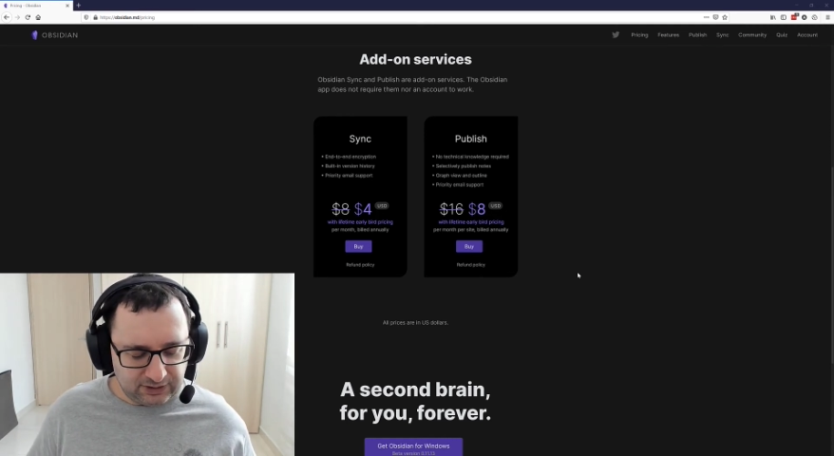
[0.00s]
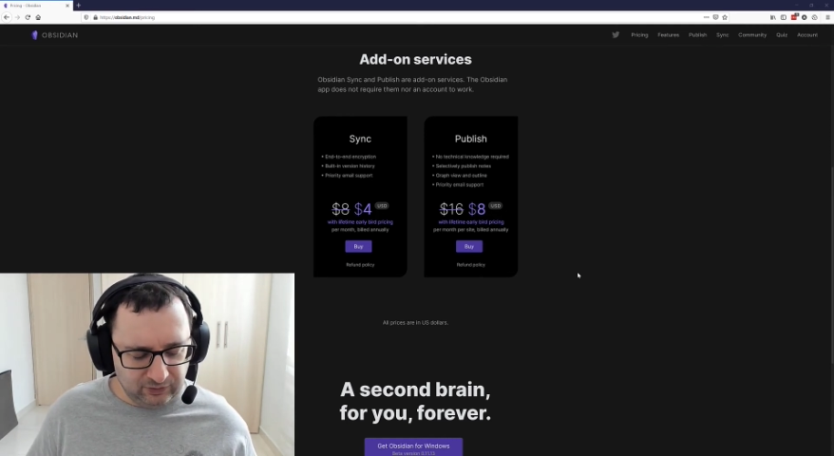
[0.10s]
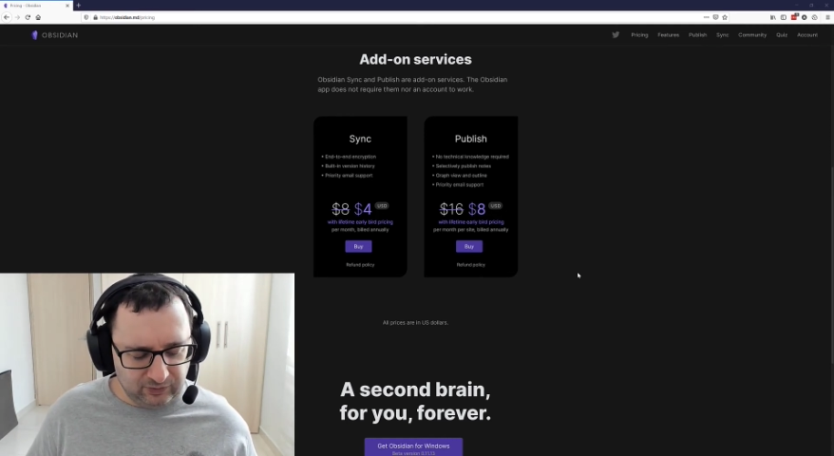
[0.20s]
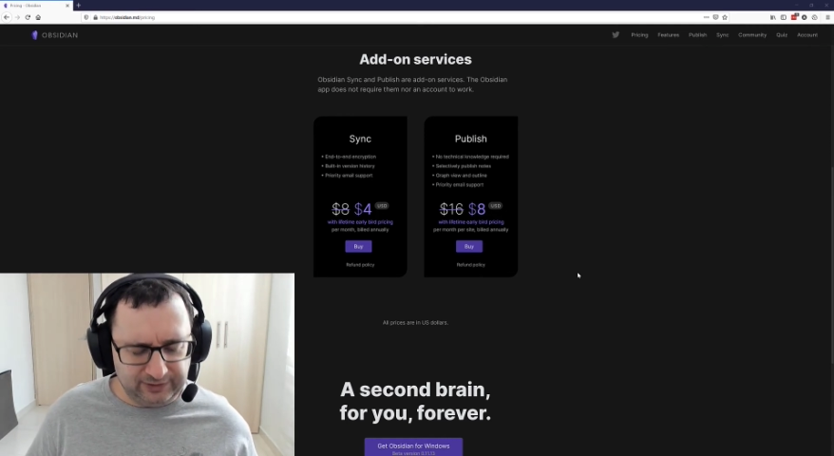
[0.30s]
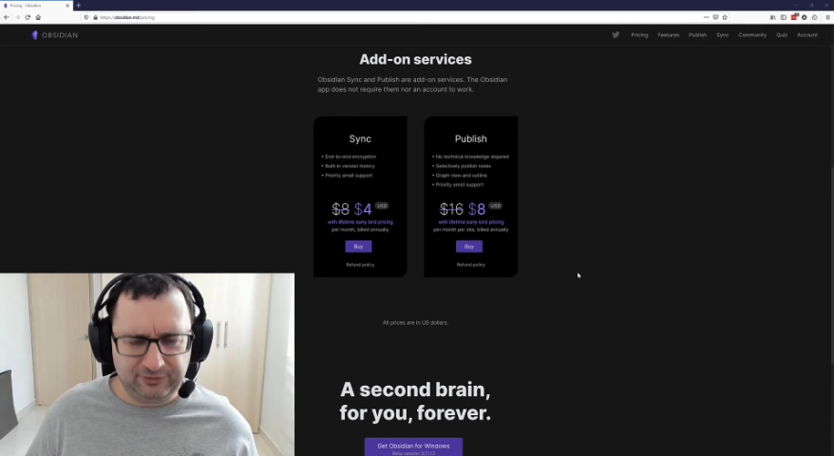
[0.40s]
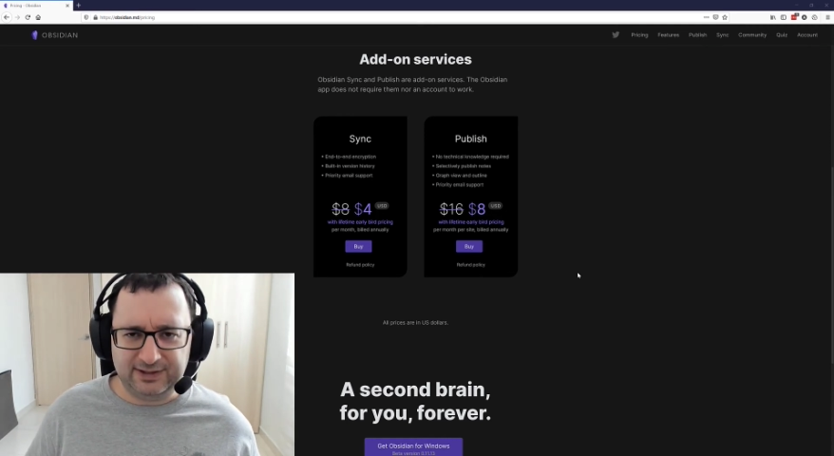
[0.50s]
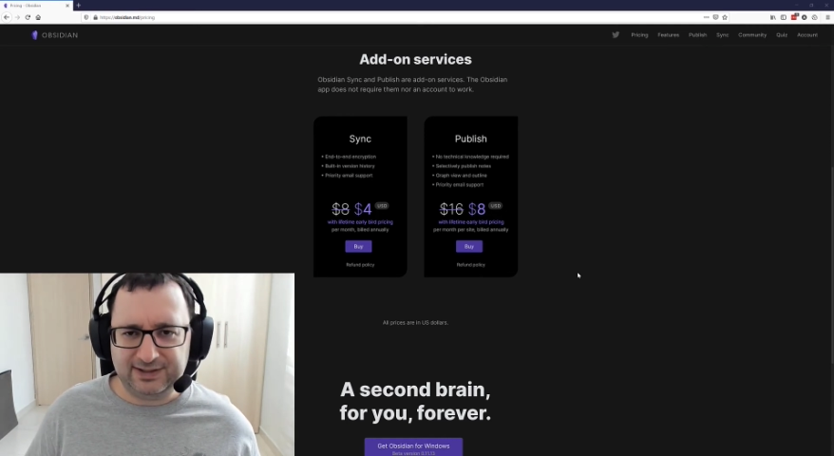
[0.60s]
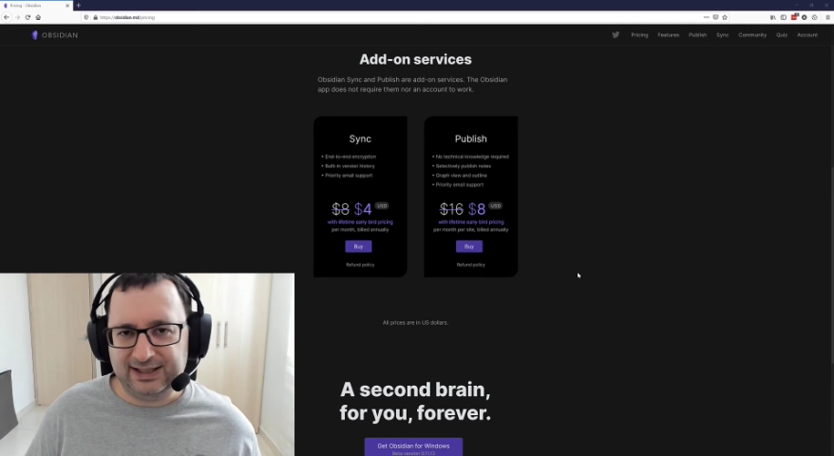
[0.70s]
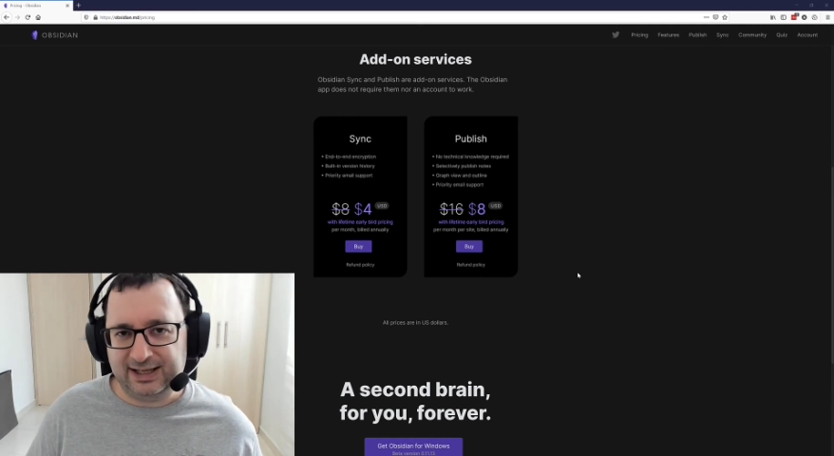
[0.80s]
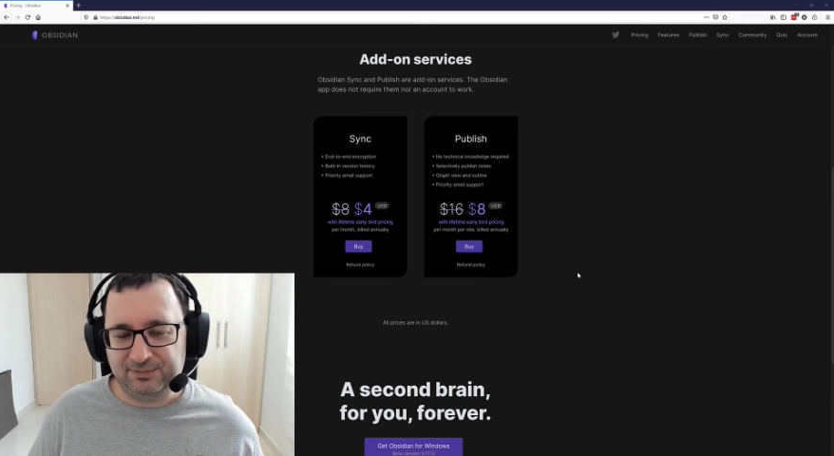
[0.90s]
way of creating
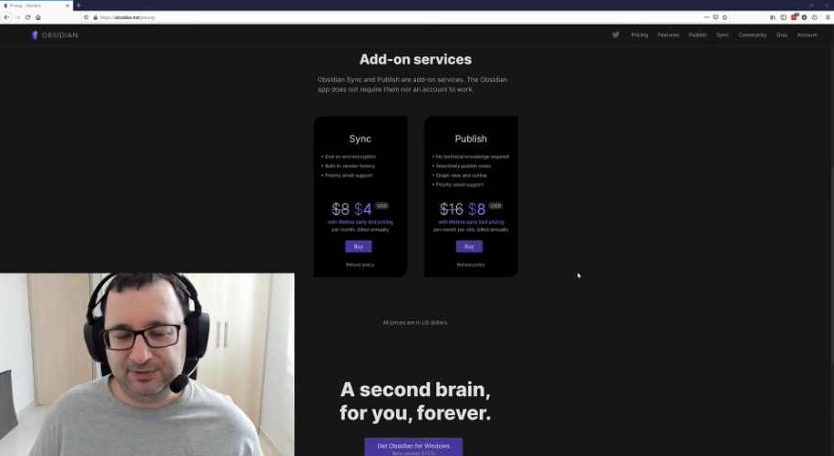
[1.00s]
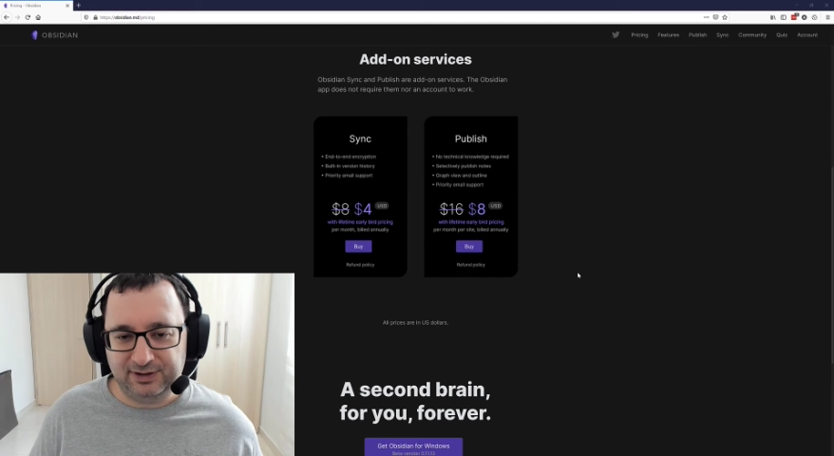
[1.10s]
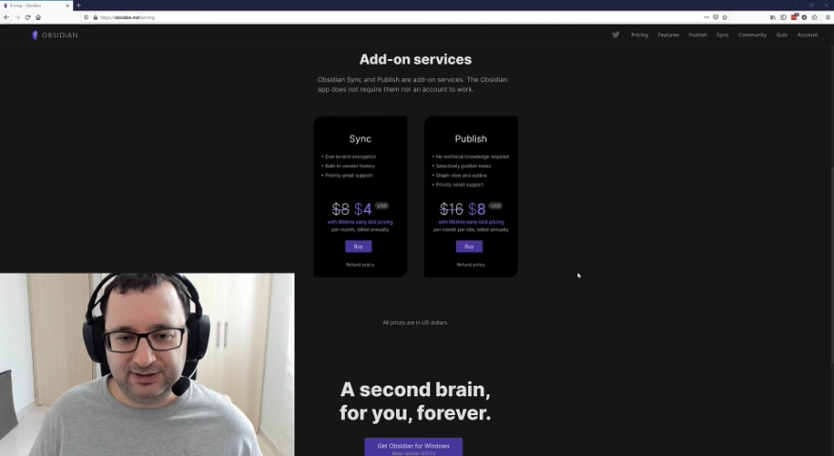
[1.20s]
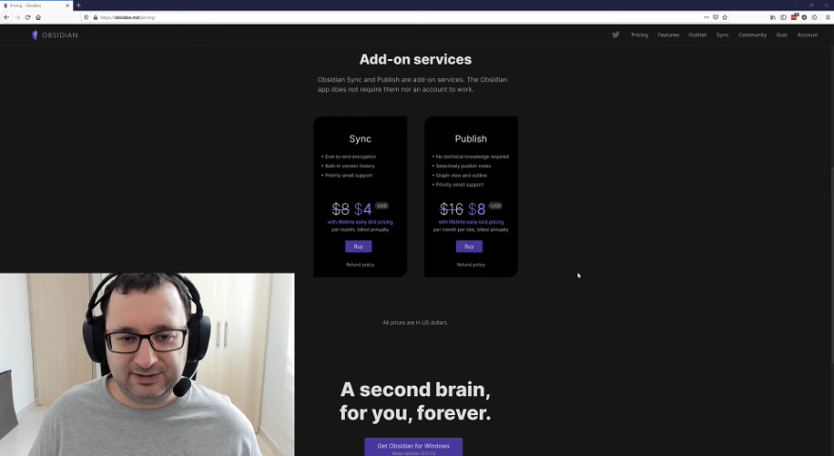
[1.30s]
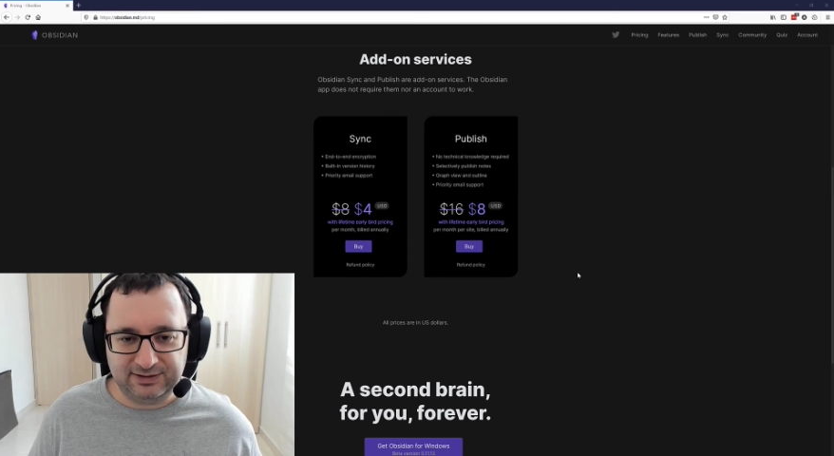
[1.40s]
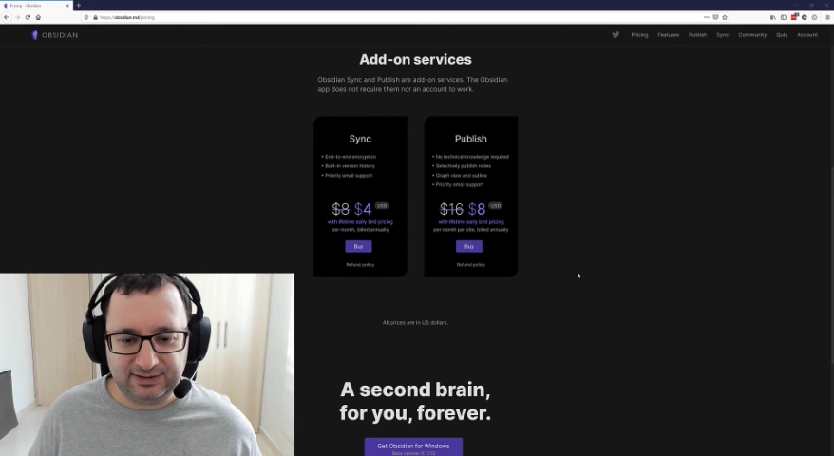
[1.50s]
an app that's